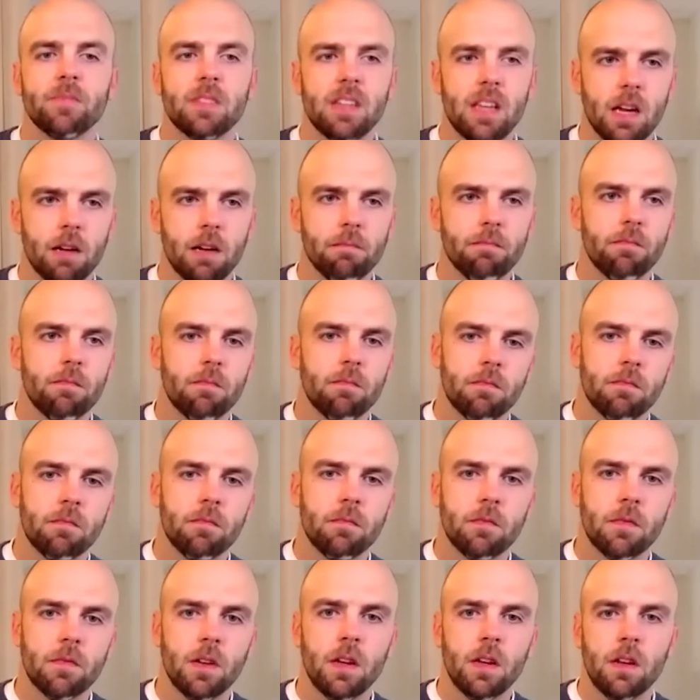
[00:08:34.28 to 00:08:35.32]
not the best at retaining
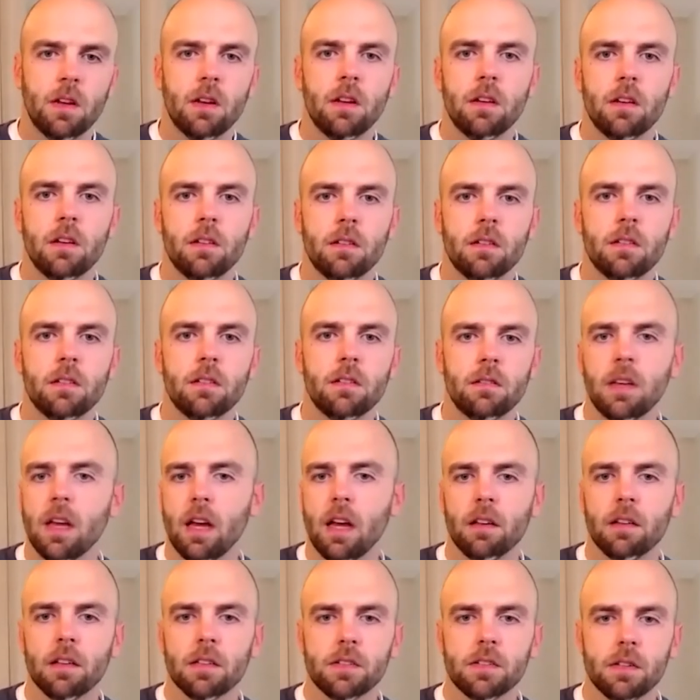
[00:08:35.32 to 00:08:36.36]
numbers, yeah.
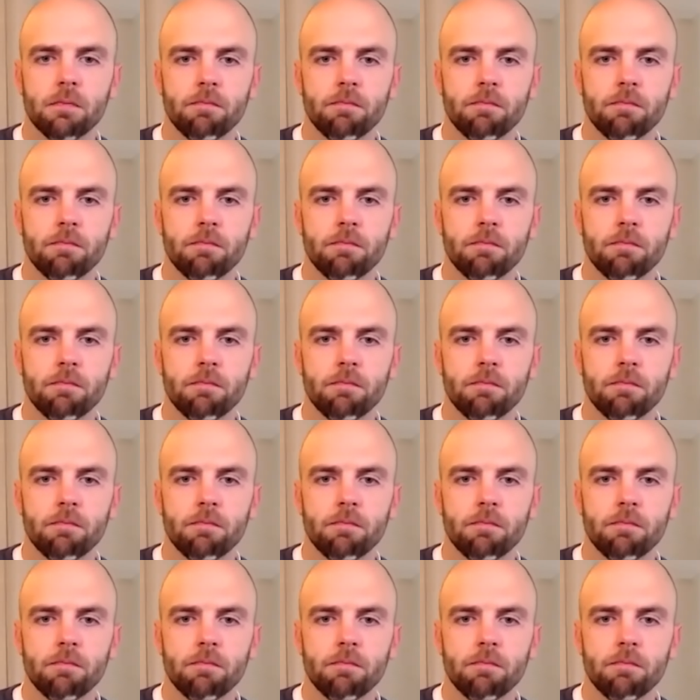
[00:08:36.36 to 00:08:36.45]
and